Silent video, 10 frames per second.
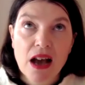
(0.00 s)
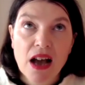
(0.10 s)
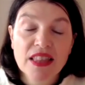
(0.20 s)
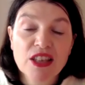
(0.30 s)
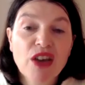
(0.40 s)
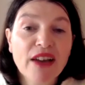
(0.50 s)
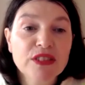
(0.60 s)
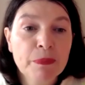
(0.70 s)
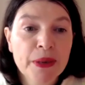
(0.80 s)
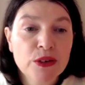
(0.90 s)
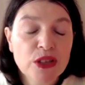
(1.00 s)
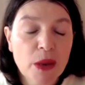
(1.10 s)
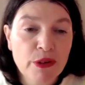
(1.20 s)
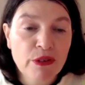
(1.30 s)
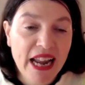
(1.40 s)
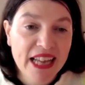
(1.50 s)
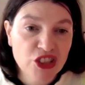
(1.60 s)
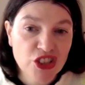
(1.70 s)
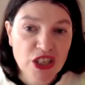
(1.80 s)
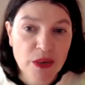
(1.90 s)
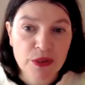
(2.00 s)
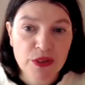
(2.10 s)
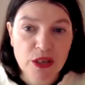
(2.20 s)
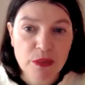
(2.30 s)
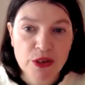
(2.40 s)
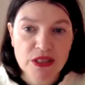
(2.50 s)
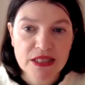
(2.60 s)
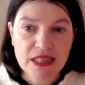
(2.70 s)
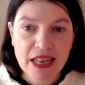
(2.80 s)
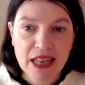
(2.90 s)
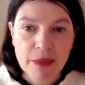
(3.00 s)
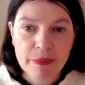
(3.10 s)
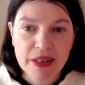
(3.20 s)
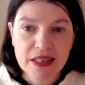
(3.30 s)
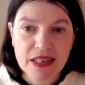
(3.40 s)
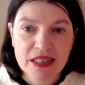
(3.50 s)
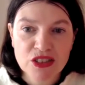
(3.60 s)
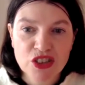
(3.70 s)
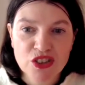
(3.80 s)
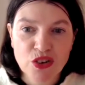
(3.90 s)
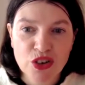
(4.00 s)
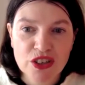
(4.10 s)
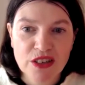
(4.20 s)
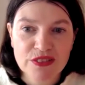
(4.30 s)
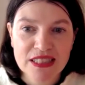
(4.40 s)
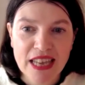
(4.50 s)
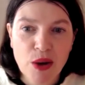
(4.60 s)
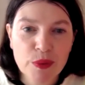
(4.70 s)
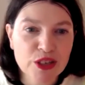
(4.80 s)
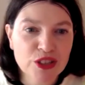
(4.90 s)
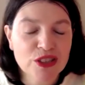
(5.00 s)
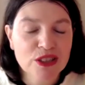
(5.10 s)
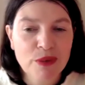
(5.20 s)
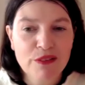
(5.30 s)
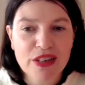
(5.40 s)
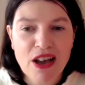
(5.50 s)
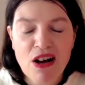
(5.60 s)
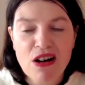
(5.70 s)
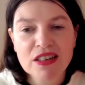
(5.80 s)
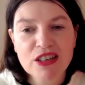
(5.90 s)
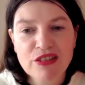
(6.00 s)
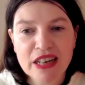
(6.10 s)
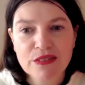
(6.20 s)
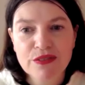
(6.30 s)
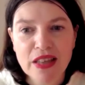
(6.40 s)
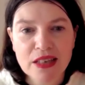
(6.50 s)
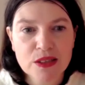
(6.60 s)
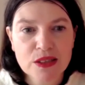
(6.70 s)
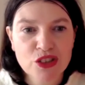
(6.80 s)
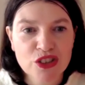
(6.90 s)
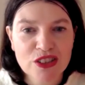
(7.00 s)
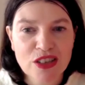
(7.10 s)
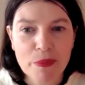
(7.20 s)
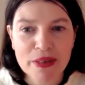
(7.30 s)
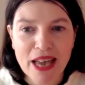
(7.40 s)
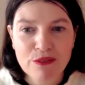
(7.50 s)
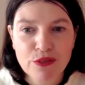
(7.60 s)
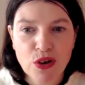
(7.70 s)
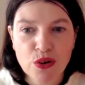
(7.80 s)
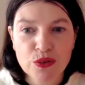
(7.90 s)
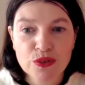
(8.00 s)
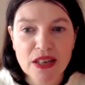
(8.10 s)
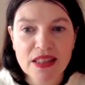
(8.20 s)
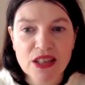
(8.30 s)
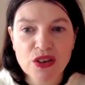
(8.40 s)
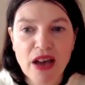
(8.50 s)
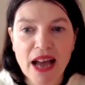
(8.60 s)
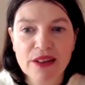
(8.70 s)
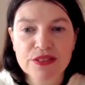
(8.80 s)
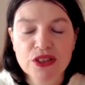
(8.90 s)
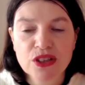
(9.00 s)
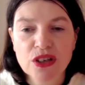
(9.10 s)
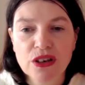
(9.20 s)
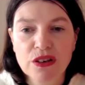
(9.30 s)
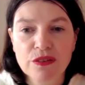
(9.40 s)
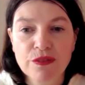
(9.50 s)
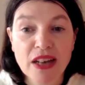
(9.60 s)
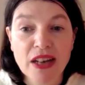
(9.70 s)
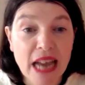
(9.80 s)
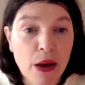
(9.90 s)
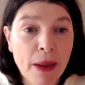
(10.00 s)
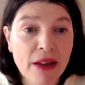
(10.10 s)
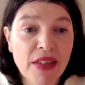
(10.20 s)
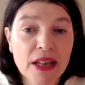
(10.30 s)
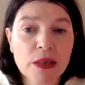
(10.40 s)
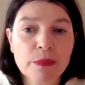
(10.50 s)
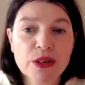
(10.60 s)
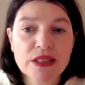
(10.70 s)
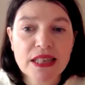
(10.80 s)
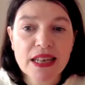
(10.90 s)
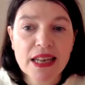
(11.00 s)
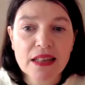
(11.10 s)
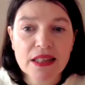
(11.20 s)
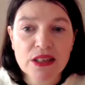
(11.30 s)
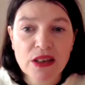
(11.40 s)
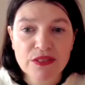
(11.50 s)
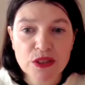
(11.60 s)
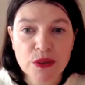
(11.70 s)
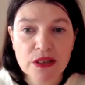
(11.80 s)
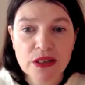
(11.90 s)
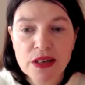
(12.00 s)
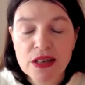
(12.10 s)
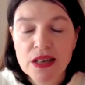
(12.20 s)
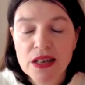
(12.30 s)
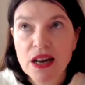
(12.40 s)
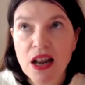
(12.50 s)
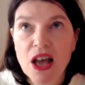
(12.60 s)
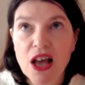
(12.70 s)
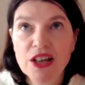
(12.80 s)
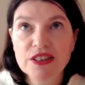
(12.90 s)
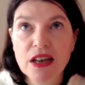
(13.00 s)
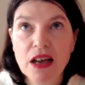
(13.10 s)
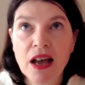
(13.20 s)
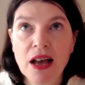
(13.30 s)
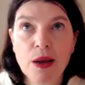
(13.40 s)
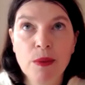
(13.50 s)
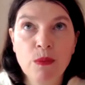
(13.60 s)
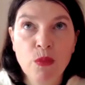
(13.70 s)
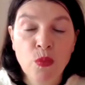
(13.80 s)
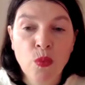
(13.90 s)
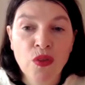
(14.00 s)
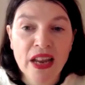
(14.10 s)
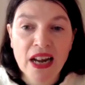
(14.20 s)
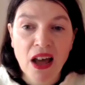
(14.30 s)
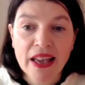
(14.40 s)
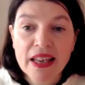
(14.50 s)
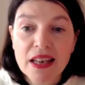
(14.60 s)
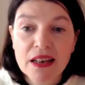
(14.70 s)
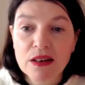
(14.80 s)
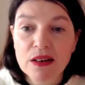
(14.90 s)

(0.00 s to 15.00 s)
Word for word: I think you have to build up a relationship with the community. I mean, it's just not good enough to say, oh, we're going to do some lovely art and creative things, just come and get involved. I think you have to find out about that community. I think you have to learn um, what they like,